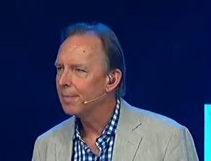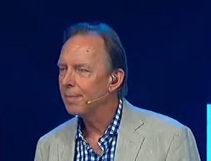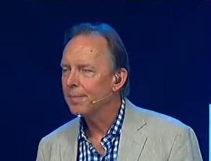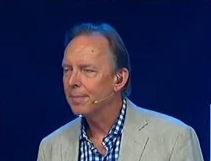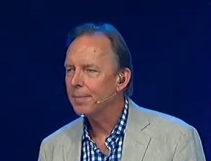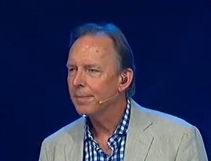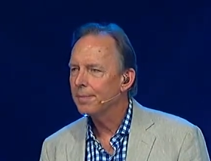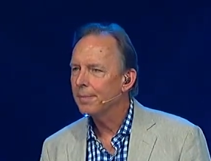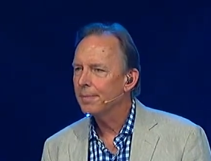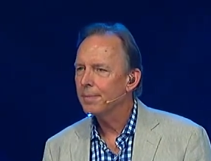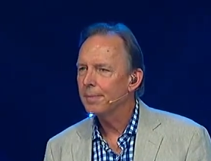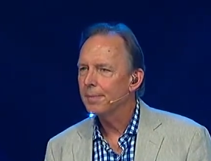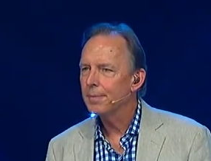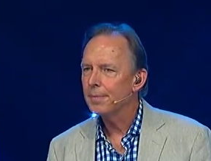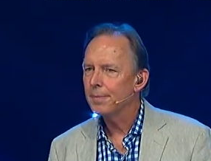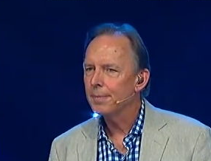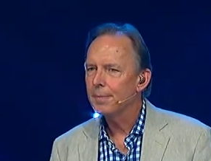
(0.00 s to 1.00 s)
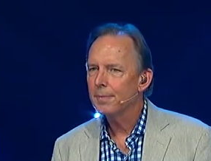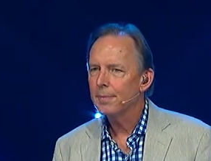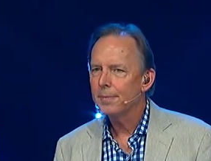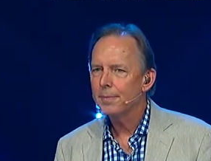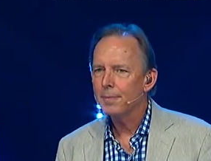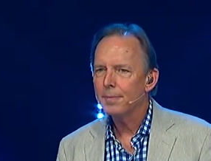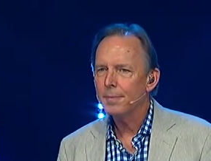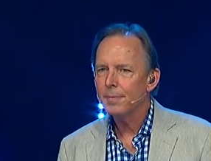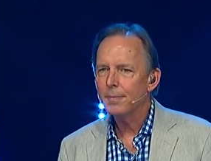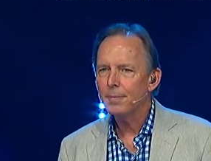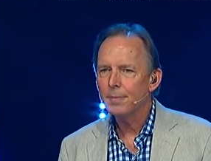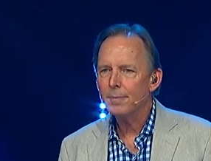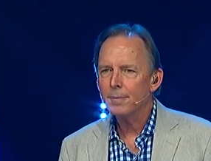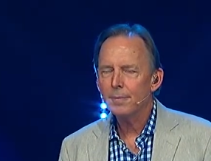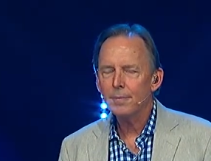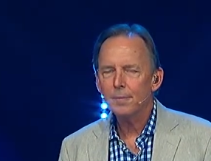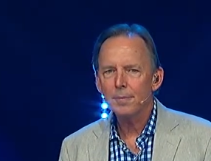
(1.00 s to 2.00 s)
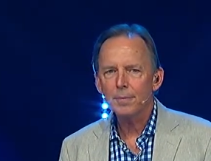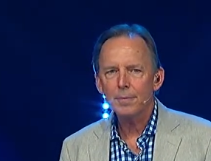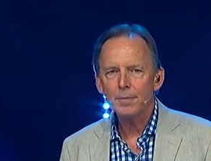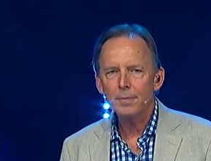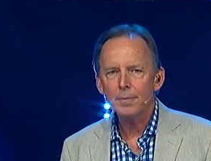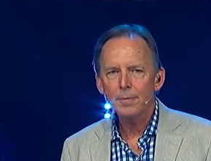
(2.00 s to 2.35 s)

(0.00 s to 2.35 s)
(no one is talking)